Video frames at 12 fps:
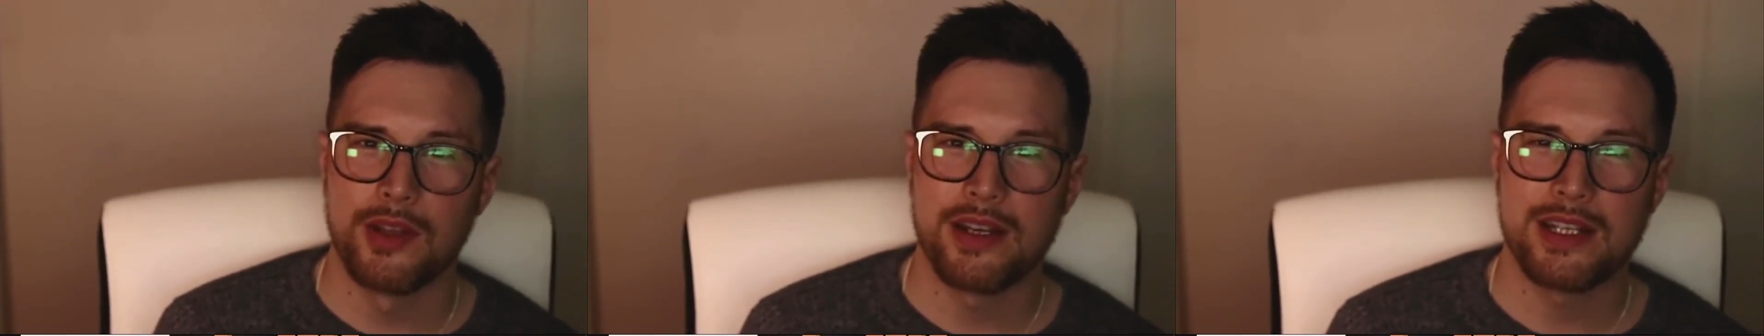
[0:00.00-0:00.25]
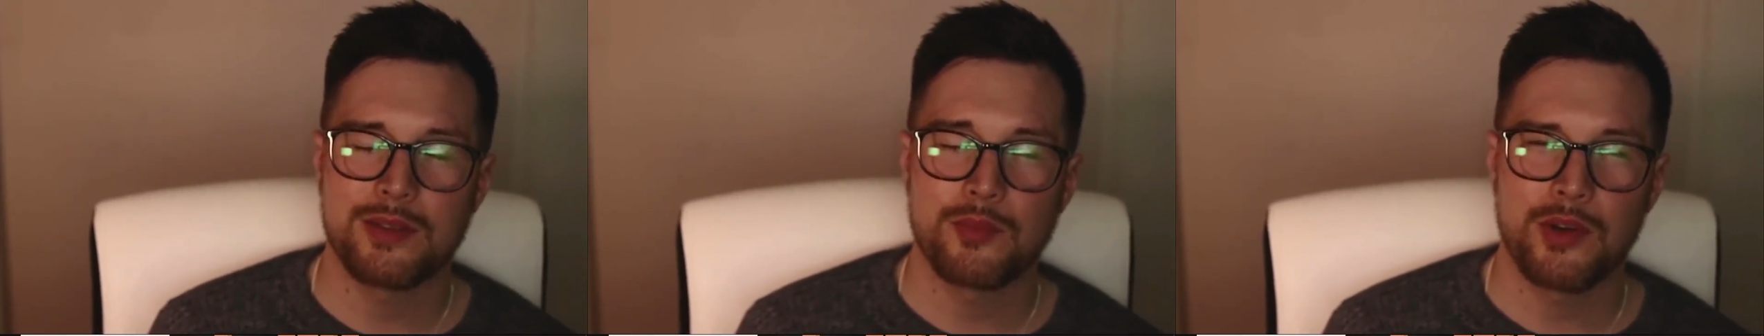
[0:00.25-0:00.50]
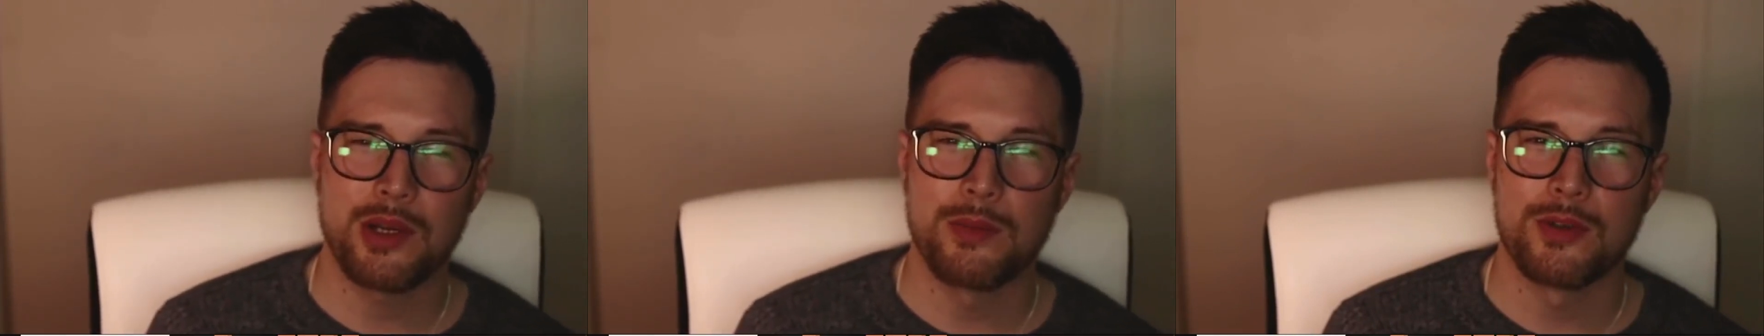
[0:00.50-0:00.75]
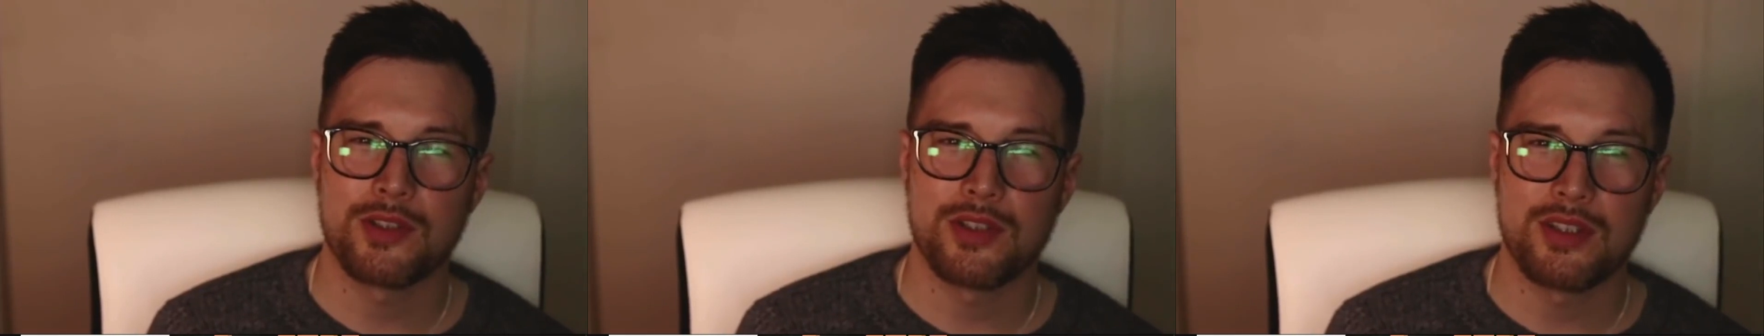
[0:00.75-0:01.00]
and it's pretty
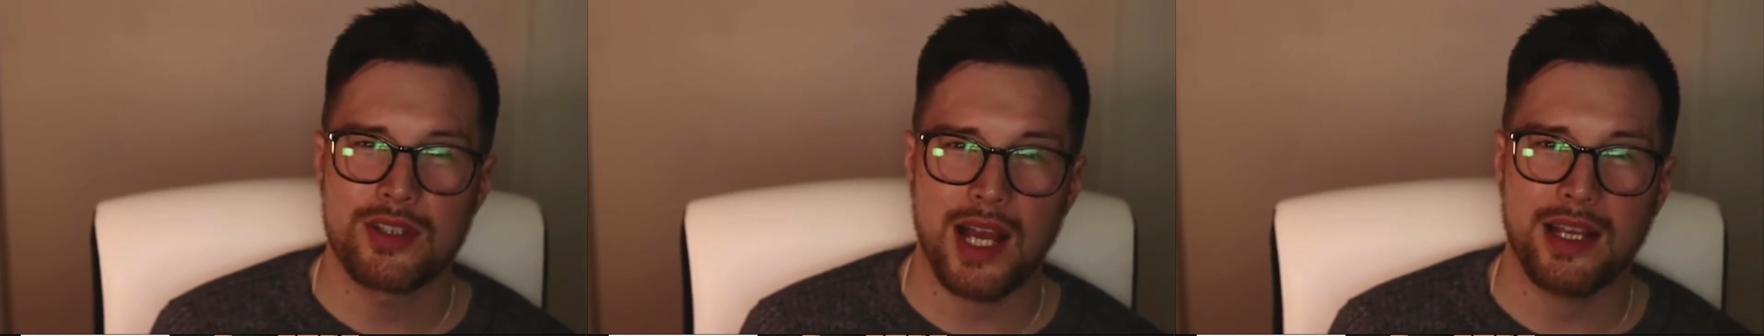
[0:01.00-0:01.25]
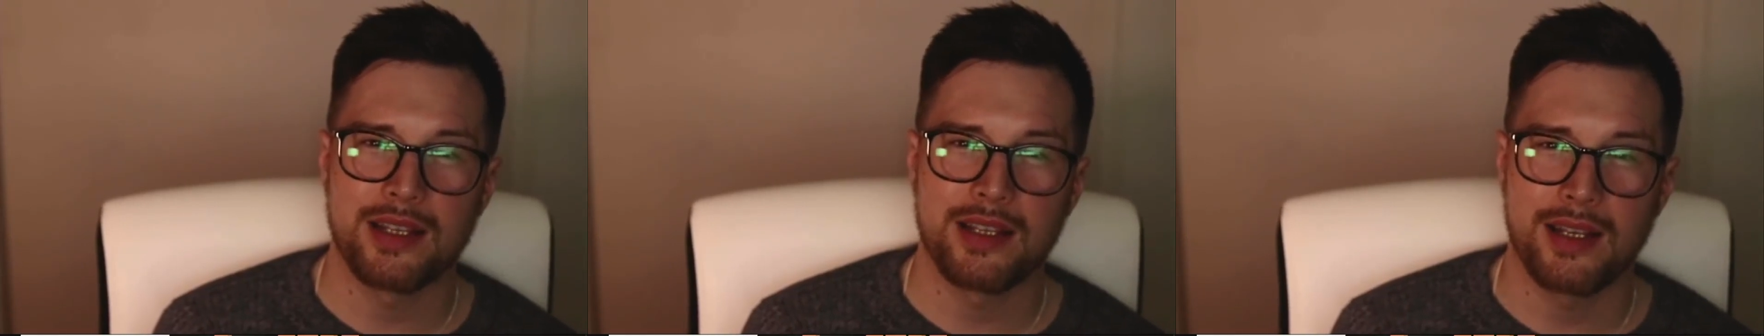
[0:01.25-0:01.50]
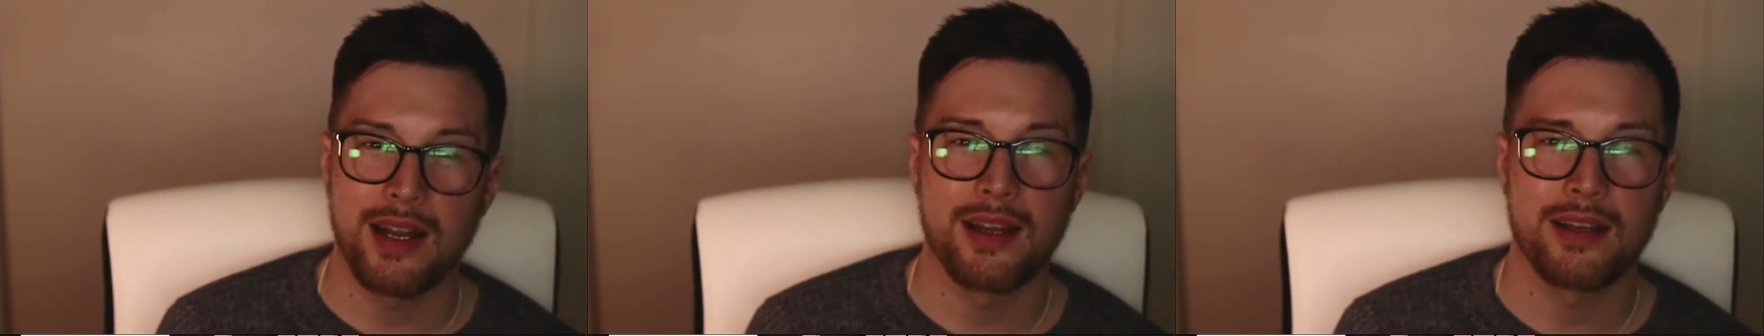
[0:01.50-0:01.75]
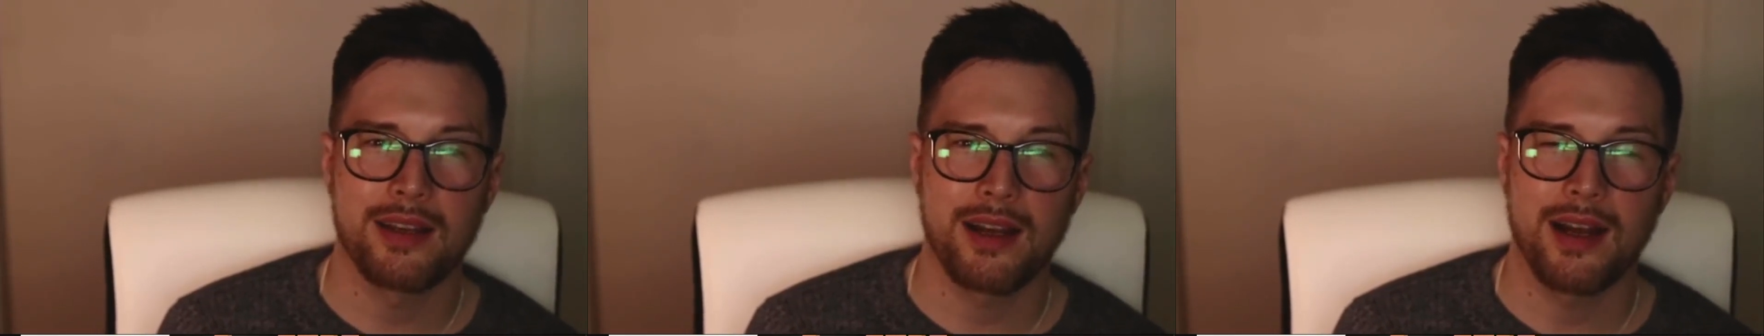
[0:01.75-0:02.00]
much the
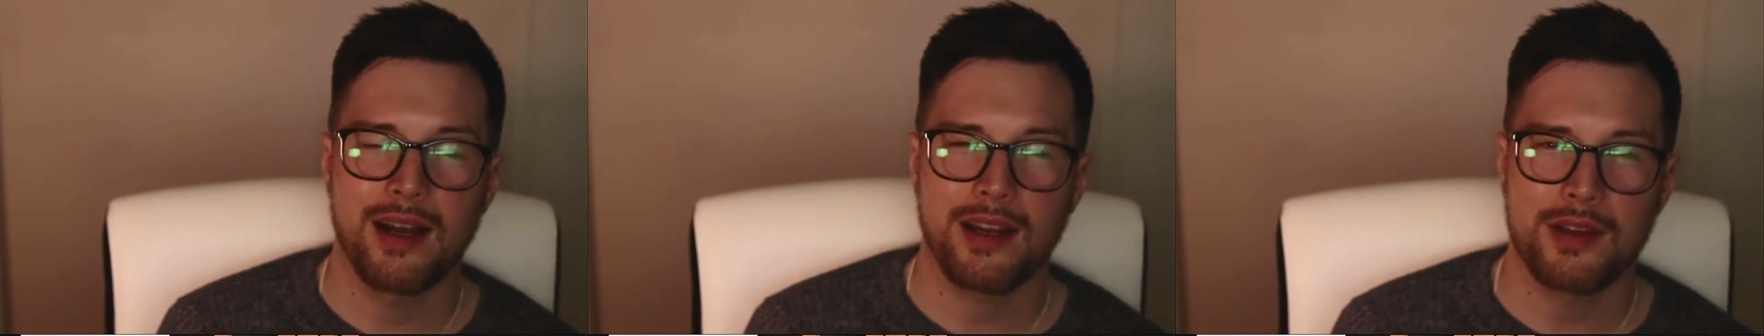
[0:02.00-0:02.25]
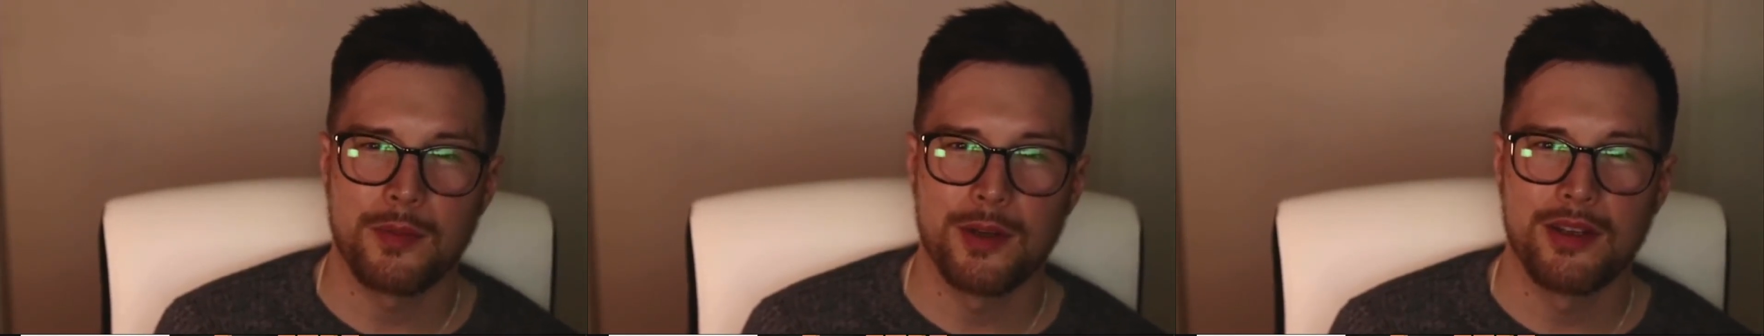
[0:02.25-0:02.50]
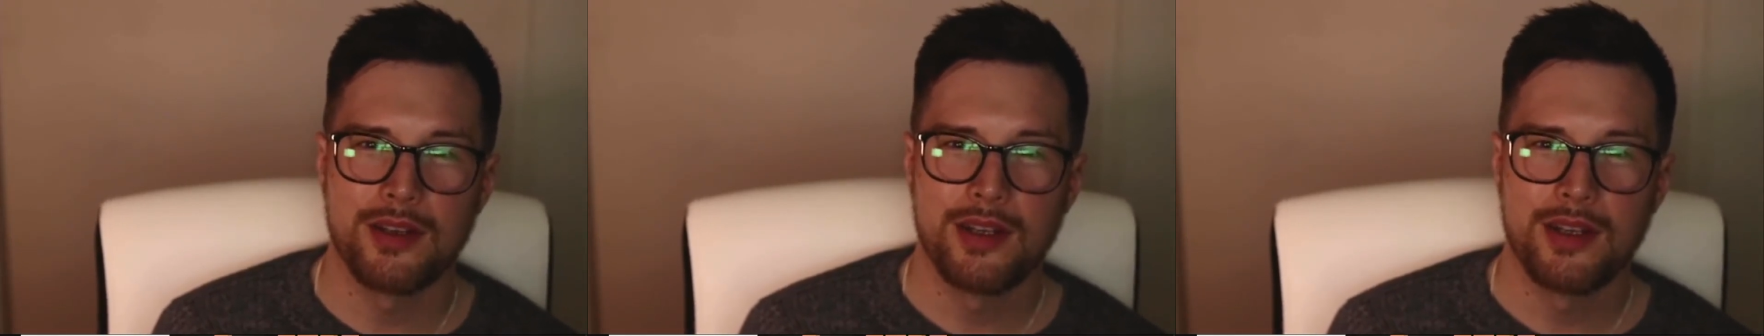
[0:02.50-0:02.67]
Zach-Ignite argument,